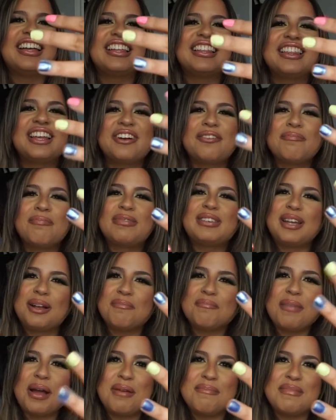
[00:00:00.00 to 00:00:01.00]
they're
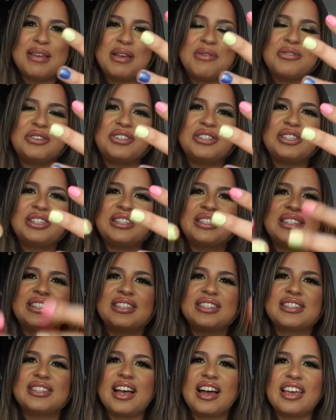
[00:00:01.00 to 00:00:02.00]
done by me which is
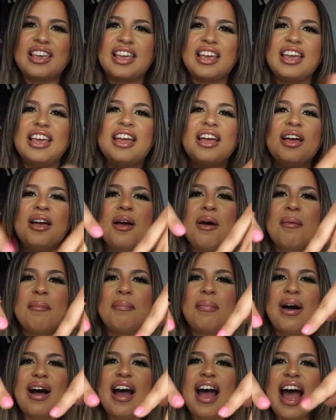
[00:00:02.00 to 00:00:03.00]
sucky
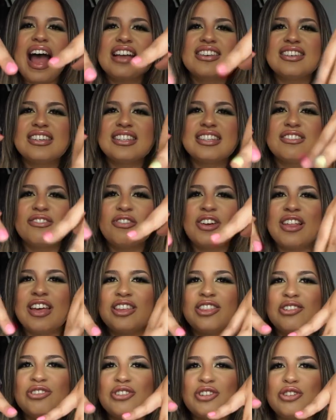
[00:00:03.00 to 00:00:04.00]
but I just feel
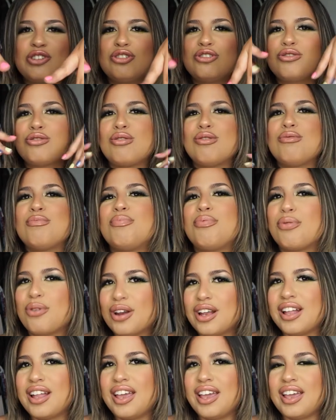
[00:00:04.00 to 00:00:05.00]
like they're just so
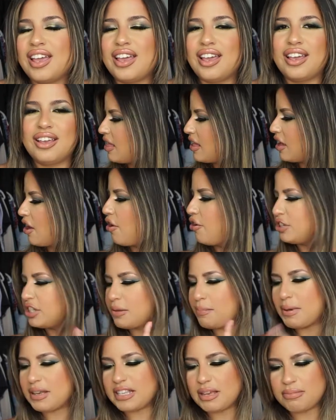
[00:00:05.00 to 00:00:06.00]
pretty and I also
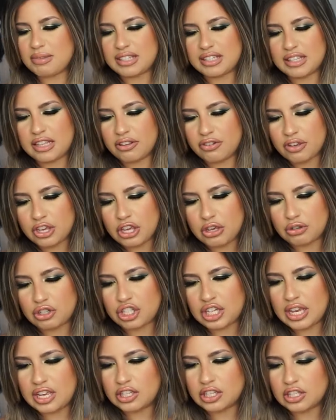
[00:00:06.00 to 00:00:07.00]
picked up this little cute
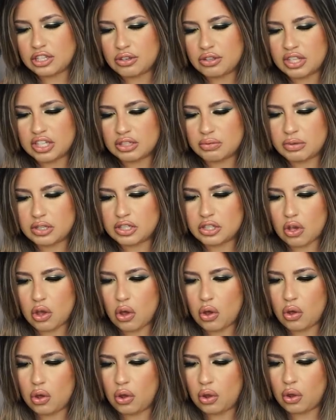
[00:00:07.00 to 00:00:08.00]
shade too this one's
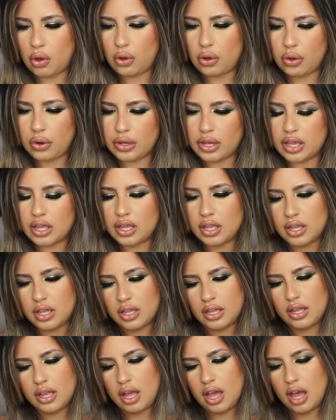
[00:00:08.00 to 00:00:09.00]
called
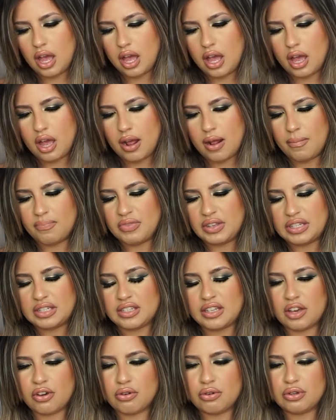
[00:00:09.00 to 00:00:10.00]
um, the
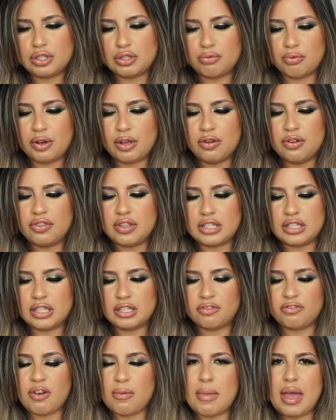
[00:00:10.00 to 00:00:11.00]
Snuggle is real and this
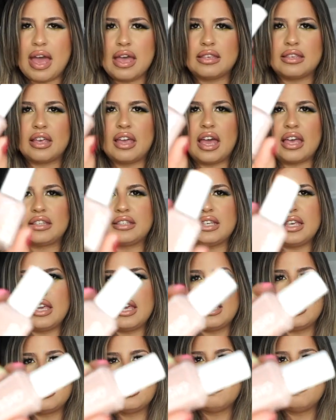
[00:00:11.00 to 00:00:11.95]
is from Essie.